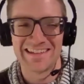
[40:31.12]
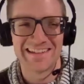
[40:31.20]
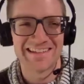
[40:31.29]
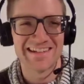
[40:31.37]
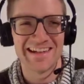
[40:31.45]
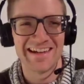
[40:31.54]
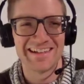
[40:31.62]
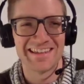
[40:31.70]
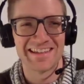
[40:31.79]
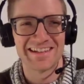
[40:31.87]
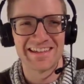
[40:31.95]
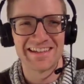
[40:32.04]
an odd
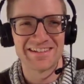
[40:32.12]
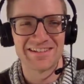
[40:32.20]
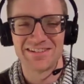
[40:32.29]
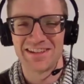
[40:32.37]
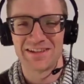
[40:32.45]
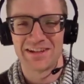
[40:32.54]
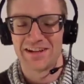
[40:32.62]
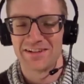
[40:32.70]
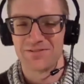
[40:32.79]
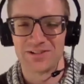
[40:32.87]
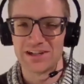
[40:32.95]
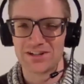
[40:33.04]
thing to get to, that kind
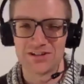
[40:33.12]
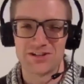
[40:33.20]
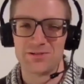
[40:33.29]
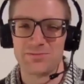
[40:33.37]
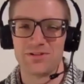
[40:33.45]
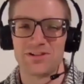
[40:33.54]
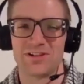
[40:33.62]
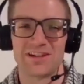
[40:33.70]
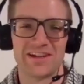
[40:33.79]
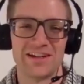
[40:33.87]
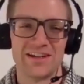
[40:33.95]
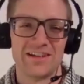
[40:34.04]
of relationship, but
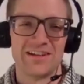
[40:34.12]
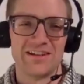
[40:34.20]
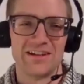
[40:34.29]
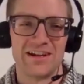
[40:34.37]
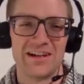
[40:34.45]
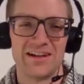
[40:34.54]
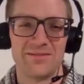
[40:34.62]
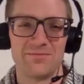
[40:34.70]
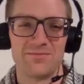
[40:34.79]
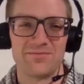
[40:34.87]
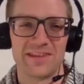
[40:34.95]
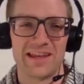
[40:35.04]

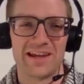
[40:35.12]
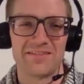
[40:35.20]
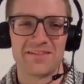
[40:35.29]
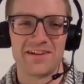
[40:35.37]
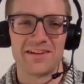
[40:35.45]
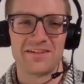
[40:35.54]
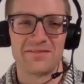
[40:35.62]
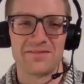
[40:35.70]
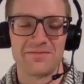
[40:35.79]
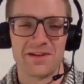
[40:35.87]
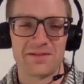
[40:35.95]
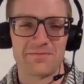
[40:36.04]
yeah, I've had
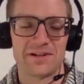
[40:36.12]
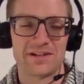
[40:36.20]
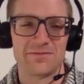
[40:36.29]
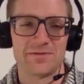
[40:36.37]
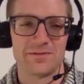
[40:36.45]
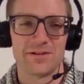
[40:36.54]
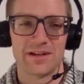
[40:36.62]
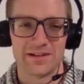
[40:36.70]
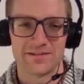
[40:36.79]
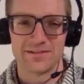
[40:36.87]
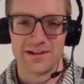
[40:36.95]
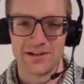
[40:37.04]
like my team be like,
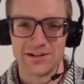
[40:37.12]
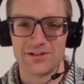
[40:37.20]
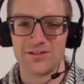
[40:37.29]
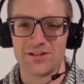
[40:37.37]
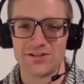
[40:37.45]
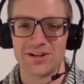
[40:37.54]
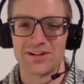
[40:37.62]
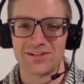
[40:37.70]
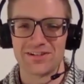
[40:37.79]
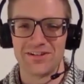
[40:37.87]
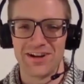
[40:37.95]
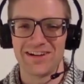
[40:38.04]
how you doing there, Jake?
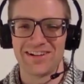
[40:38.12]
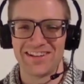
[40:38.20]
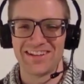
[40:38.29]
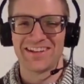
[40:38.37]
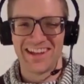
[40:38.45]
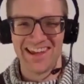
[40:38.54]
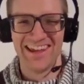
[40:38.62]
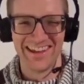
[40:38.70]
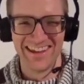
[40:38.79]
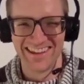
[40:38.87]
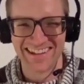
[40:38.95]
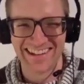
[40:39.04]
You all right? Like,
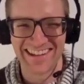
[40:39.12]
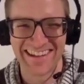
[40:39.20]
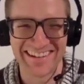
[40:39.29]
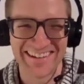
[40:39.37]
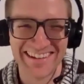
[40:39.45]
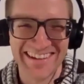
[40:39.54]
and like,